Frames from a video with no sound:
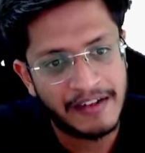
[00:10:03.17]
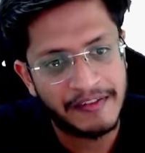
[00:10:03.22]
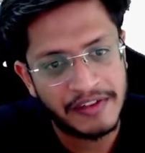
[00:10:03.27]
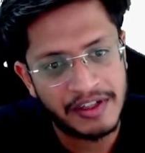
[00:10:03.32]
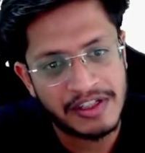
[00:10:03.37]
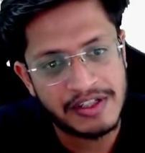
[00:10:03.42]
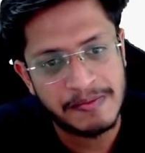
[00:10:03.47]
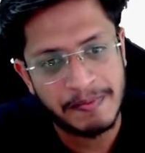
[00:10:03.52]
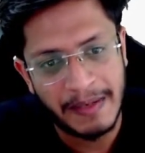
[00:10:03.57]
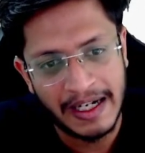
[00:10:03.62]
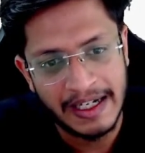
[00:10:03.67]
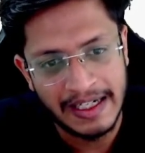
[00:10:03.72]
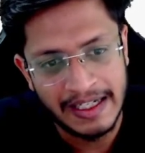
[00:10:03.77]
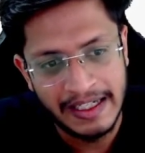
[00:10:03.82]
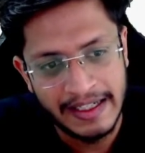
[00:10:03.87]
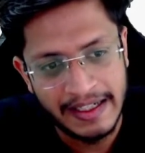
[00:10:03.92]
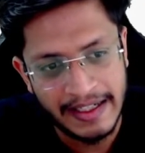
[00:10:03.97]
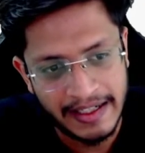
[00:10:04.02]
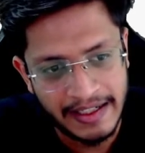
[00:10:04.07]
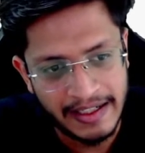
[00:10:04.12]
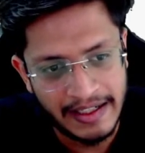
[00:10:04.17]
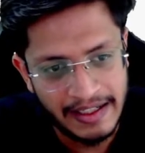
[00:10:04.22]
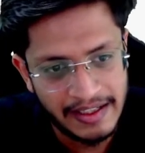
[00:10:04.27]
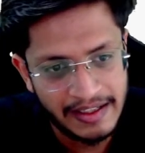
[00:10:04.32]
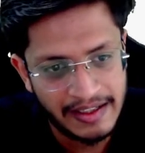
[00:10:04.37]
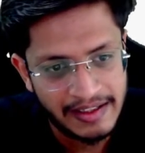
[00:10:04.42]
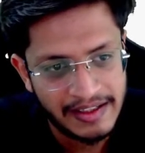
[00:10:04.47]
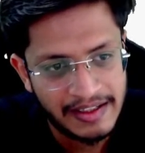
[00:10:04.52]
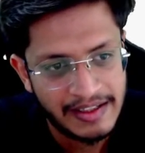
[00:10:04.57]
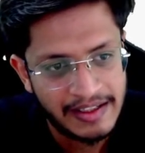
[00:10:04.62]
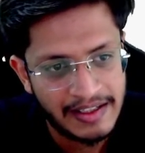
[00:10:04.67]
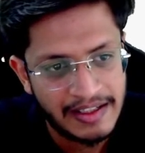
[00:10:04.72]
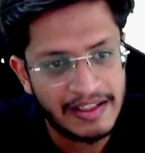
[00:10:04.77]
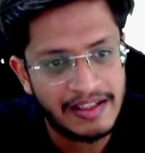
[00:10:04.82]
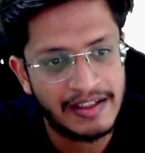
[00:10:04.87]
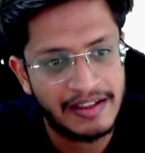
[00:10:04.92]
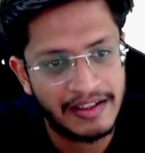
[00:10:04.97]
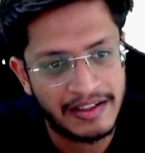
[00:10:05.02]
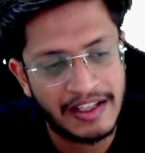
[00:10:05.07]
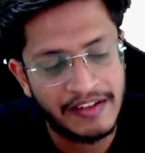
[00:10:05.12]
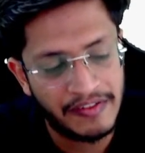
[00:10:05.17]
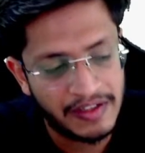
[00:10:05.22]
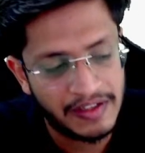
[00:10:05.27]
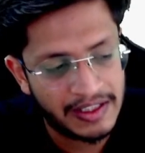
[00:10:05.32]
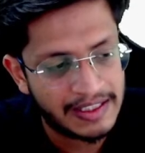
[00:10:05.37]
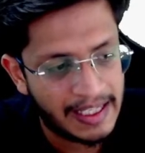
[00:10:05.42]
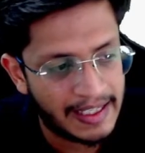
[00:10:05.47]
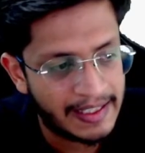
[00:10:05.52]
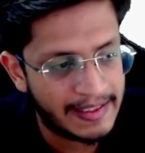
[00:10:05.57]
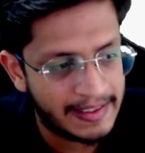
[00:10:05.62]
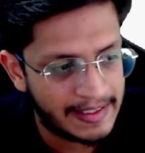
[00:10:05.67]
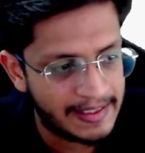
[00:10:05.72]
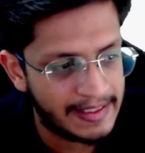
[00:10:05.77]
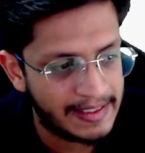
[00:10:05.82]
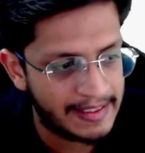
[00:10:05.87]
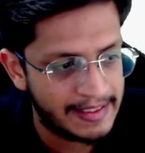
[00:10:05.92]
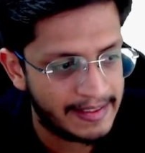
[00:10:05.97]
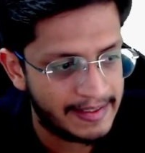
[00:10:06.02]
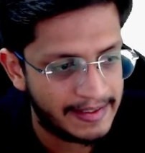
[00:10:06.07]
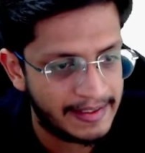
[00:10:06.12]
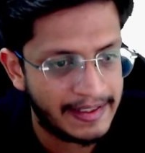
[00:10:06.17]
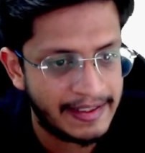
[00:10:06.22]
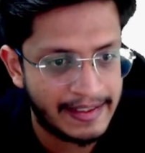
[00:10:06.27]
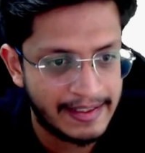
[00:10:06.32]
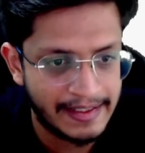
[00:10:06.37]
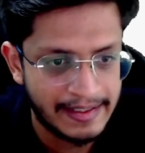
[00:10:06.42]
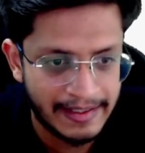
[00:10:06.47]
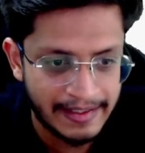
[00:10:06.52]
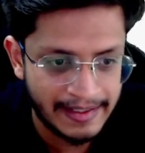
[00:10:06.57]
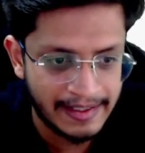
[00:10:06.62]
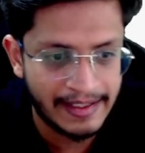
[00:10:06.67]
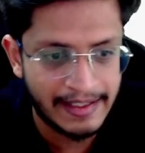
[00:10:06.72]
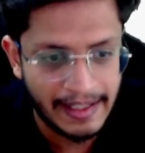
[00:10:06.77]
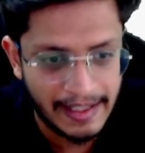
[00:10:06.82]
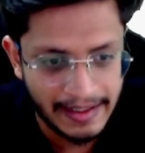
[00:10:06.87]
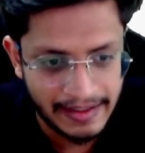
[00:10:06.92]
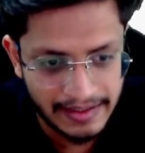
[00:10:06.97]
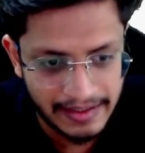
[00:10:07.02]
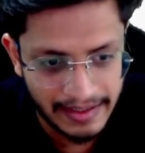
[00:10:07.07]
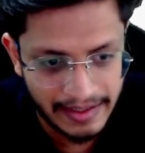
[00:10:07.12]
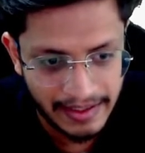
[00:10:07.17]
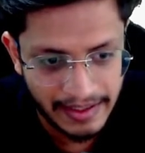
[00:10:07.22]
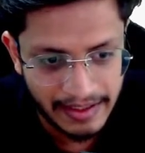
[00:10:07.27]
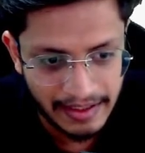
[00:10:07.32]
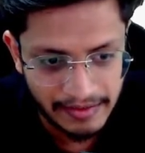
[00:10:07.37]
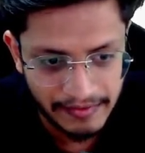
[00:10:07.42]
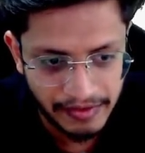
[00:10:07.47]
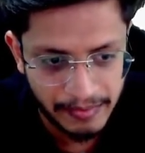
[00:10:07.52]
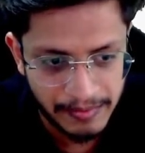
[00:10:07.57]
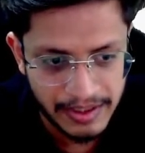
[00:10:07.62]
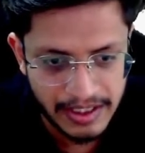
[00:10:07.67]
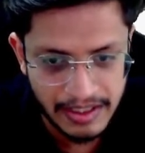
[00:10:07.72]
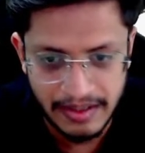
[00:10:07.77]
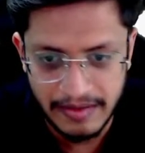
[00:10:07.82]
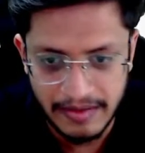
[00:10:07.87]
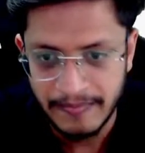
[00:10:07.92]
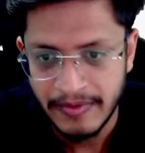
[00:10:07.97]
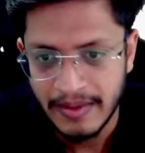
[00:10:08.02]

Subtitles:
was partly correct, given that it didn't have the correct information,